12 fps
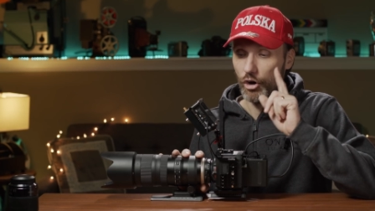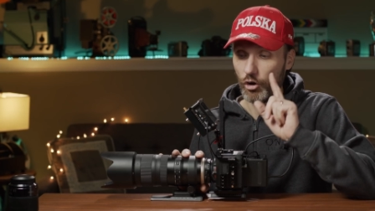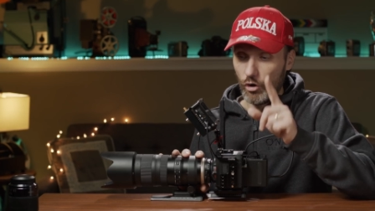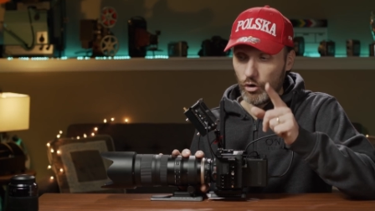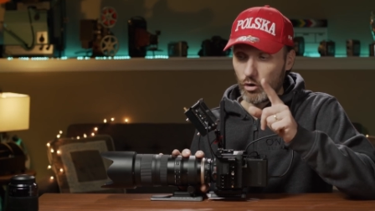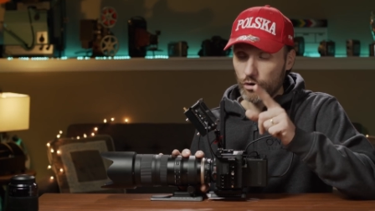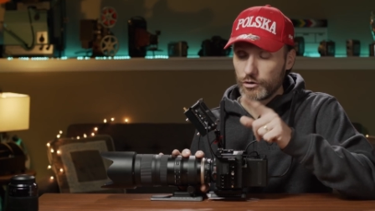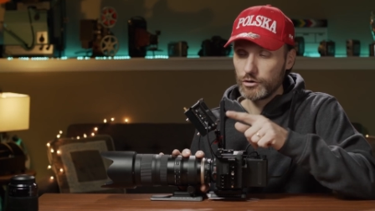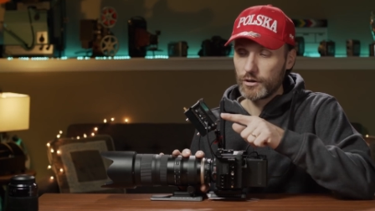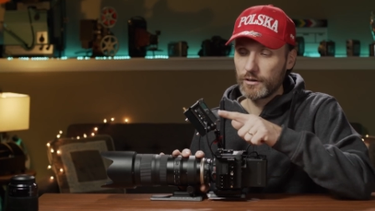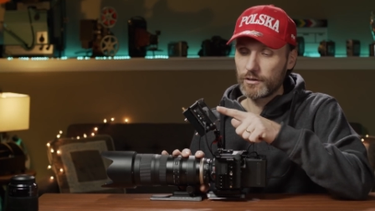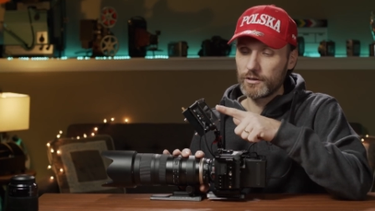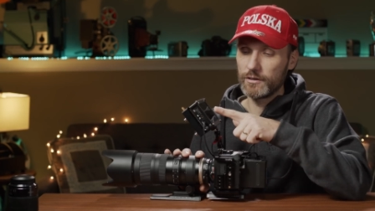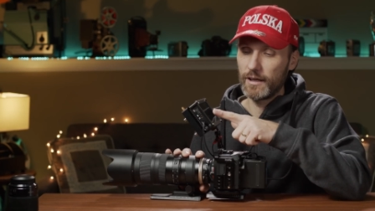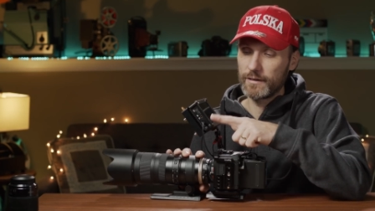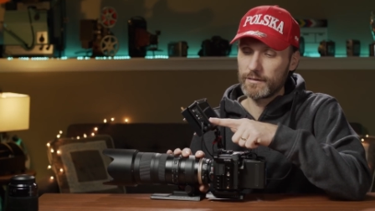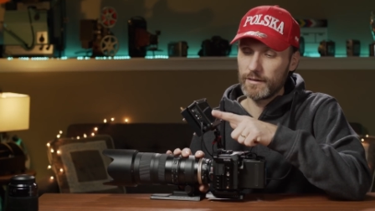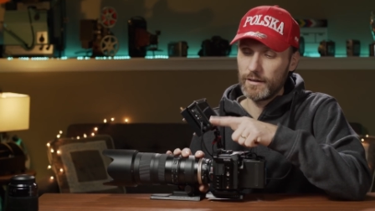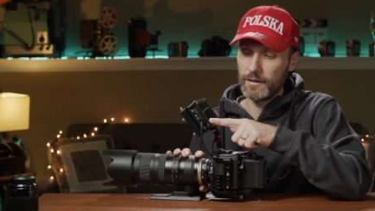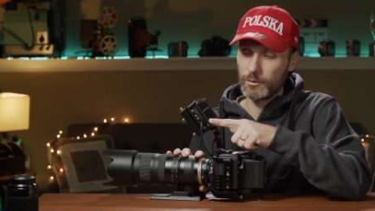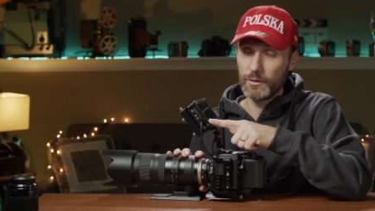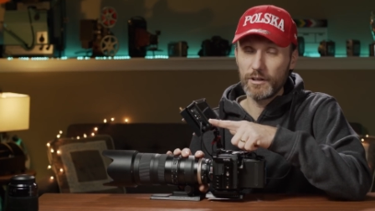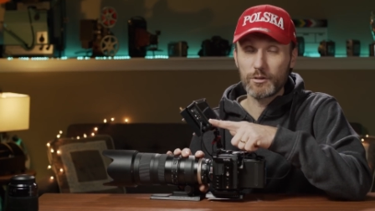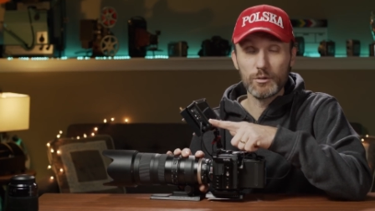Or you can connect a
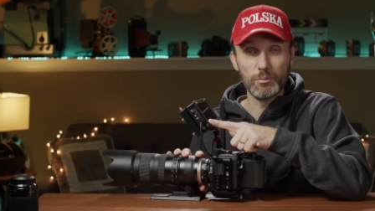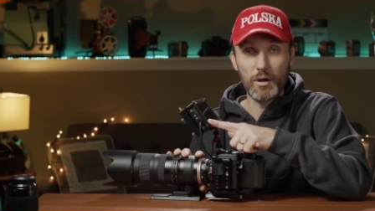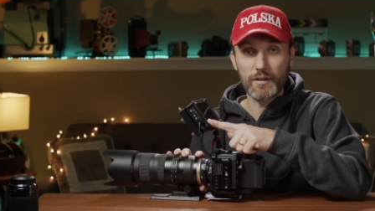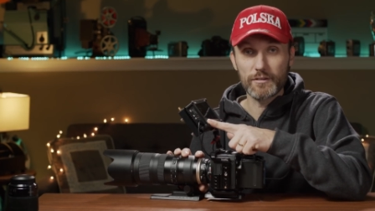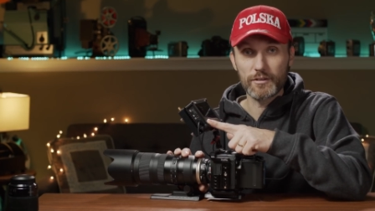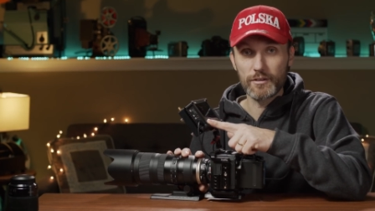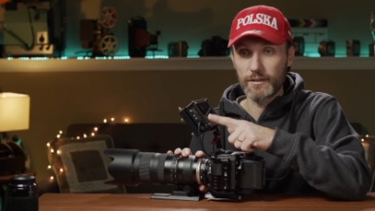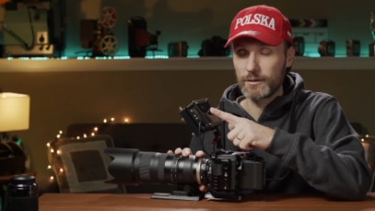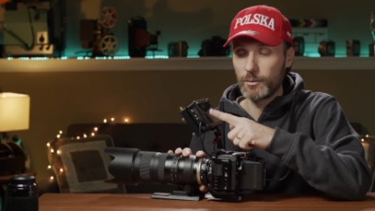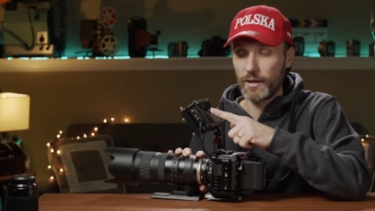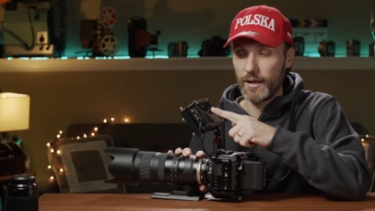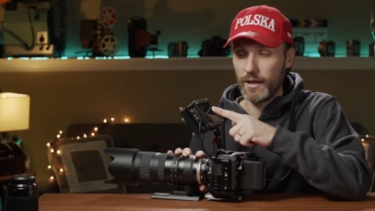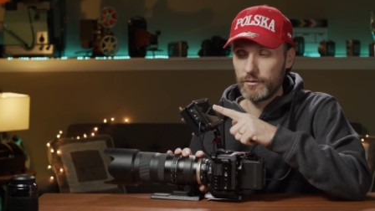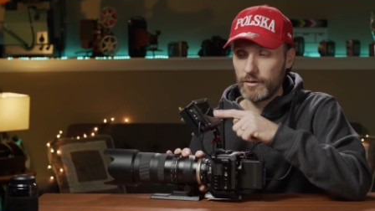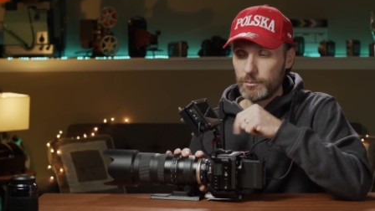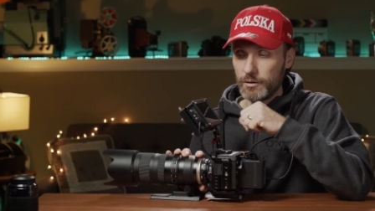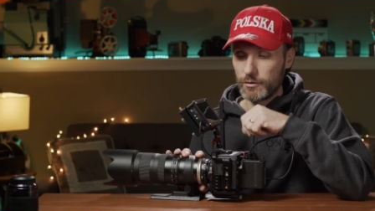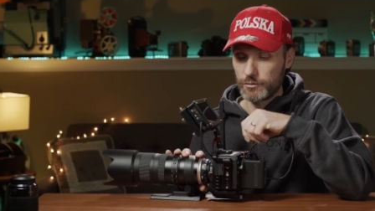really cool monitor like the one I have up here